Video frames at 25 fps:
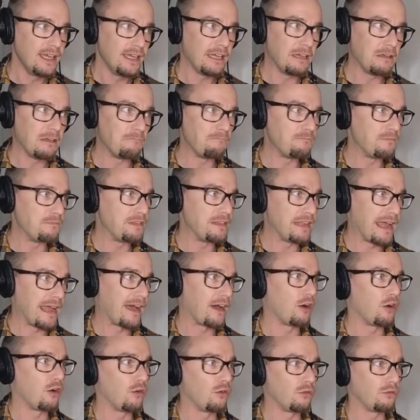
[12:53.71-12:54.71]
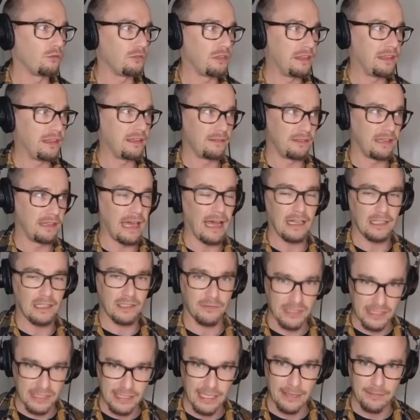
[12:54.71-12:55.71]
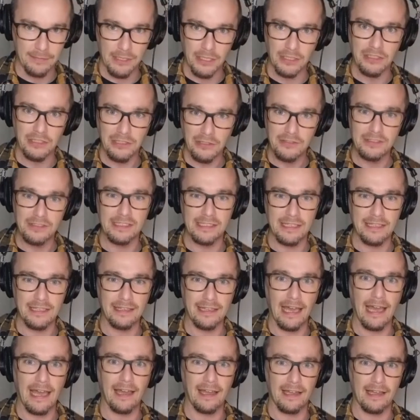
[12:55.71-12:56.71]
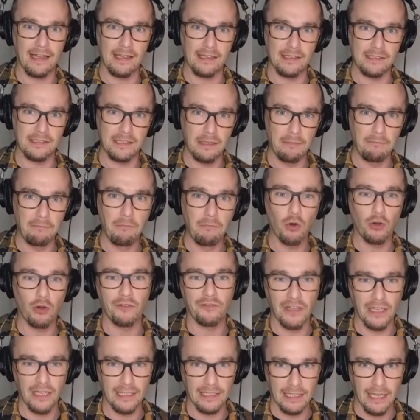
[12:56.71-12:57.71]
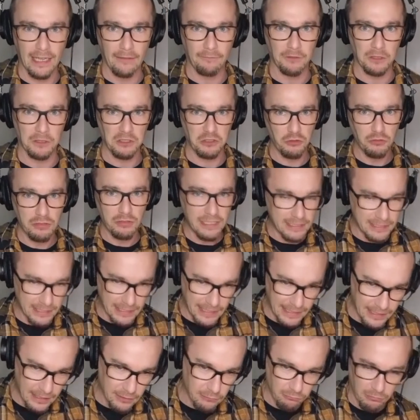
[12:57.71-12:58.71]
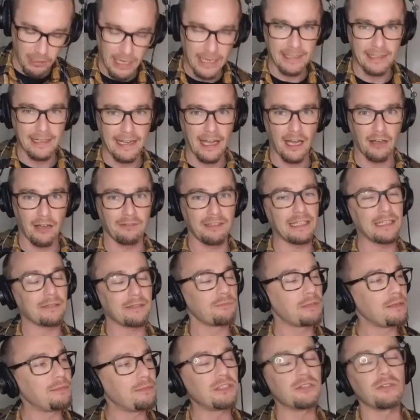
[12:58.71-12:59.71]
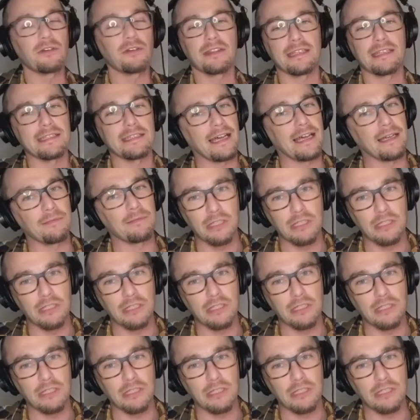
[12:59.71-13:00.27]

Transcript: And now the activist types are using that as the motivating effort. You need to get in right now. Like, people don't have the time to